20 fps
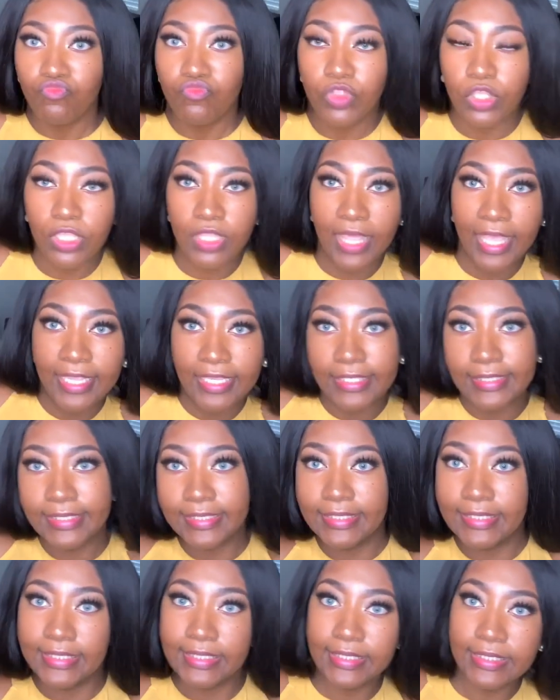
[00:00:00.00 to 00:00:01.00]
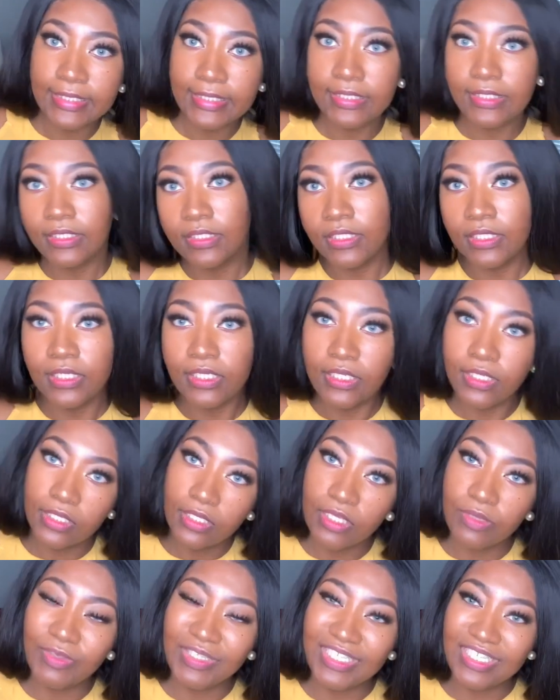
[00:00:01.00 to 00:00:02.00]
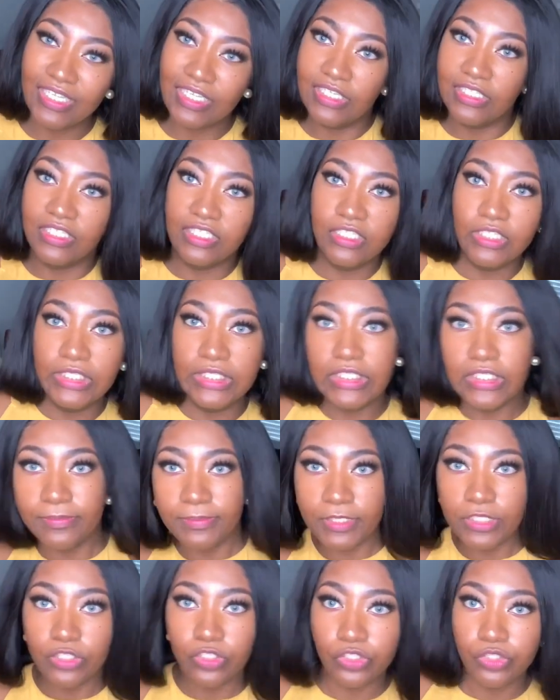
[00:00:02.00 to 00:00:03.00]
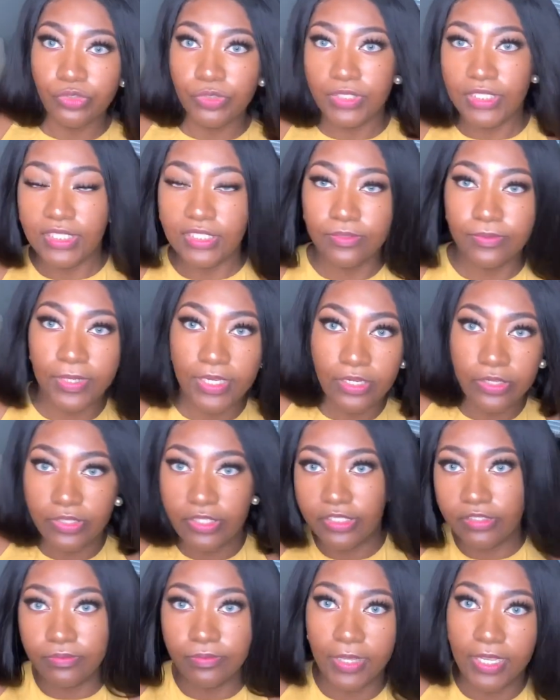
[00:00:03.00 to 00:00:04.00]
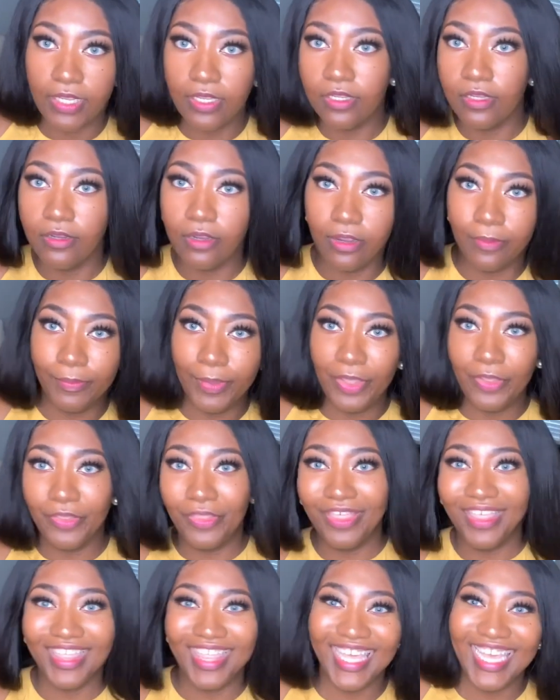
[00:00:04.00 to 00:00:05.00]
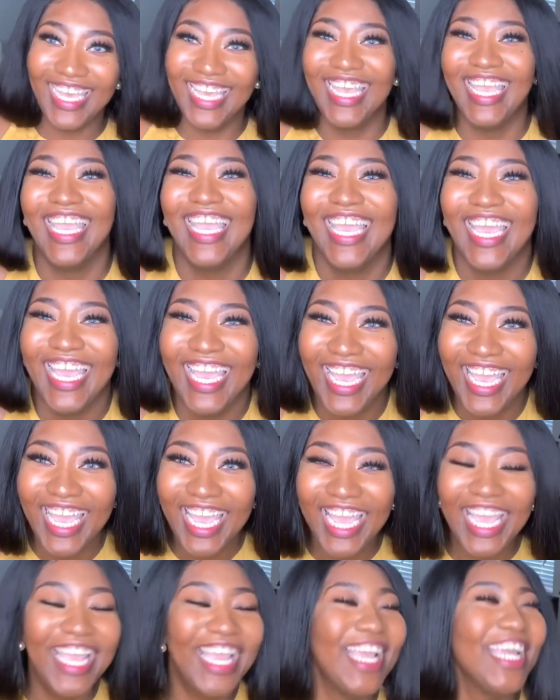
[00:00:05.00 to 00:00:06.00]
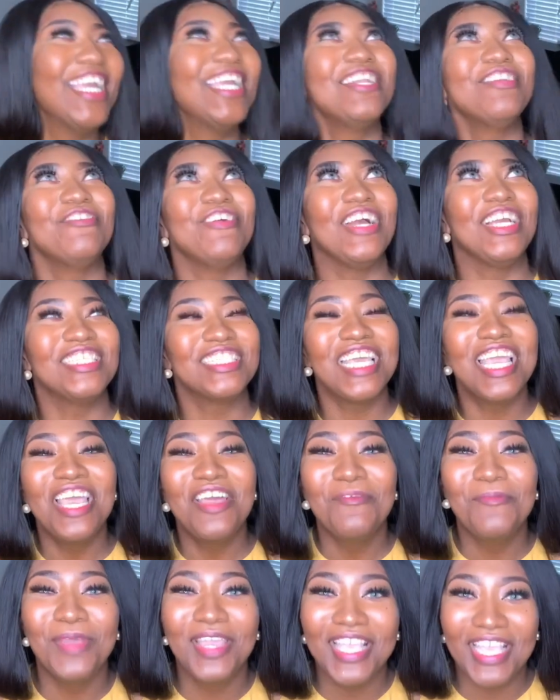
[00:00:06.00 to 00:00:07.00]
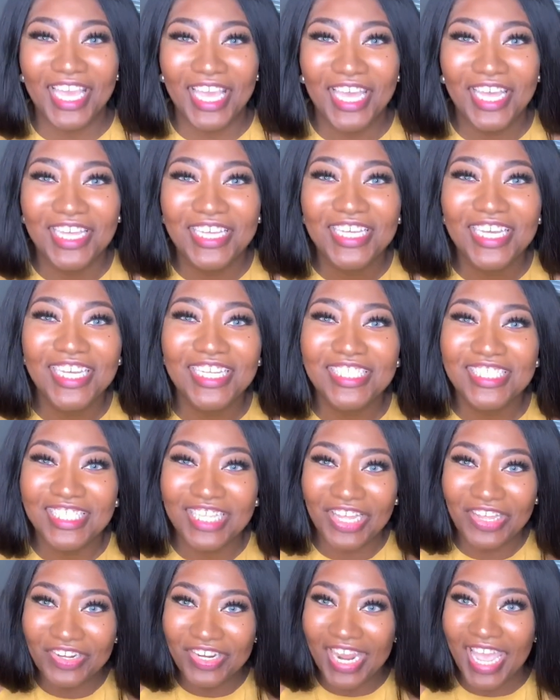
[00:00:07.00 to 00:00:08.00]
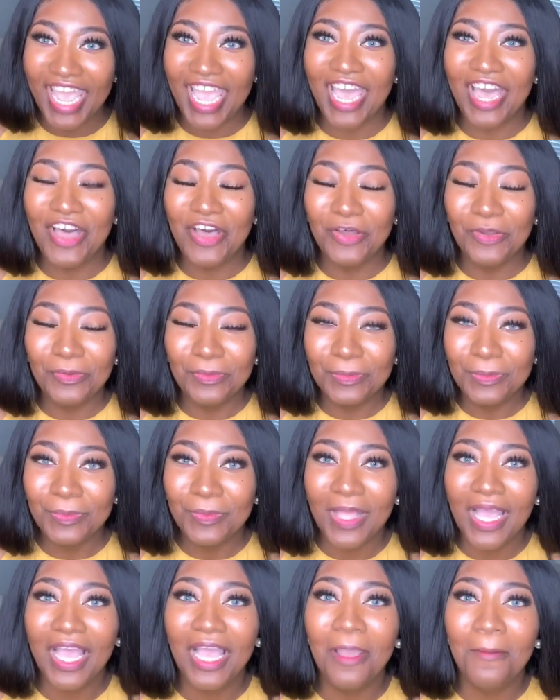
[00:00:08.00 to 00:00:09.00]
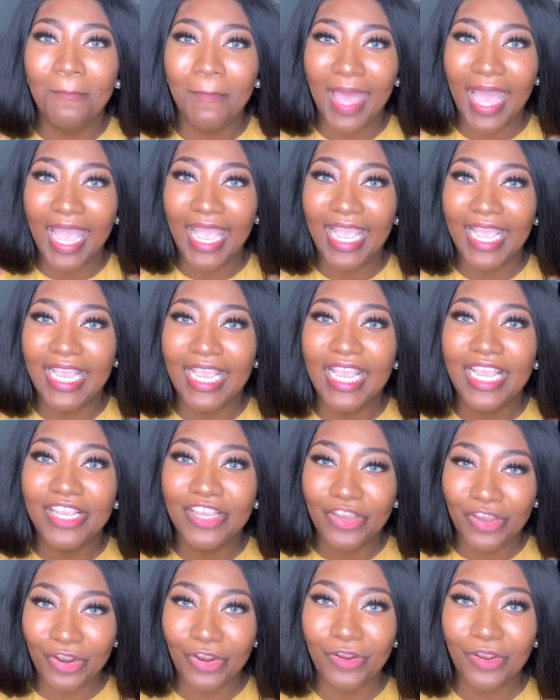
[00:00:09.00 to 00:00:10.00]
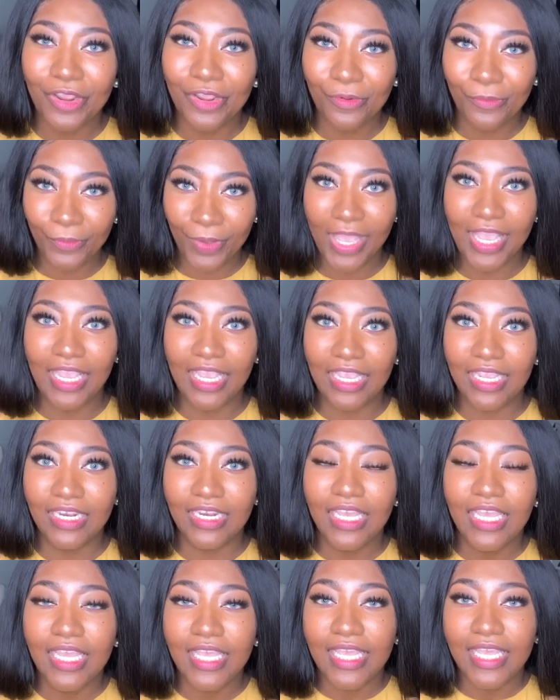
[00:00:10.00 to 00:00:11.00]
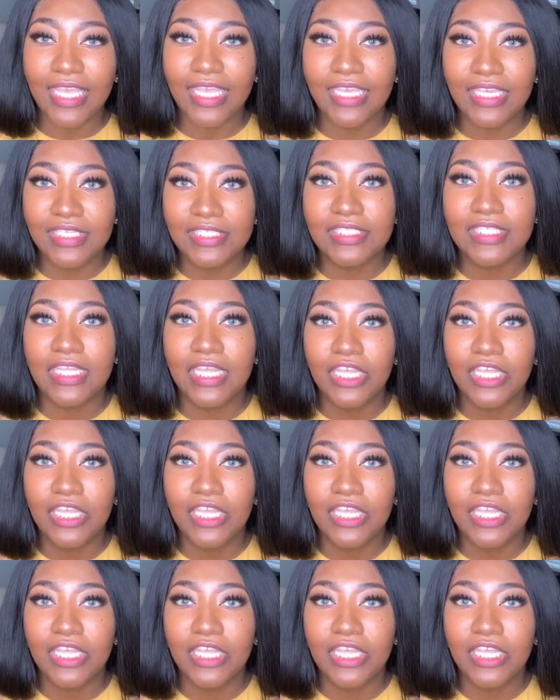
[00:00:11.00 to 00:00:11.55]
Look like wait, do Egyptians do it this way or this way? Or both? Anyways, but yeah. And so now my current weight is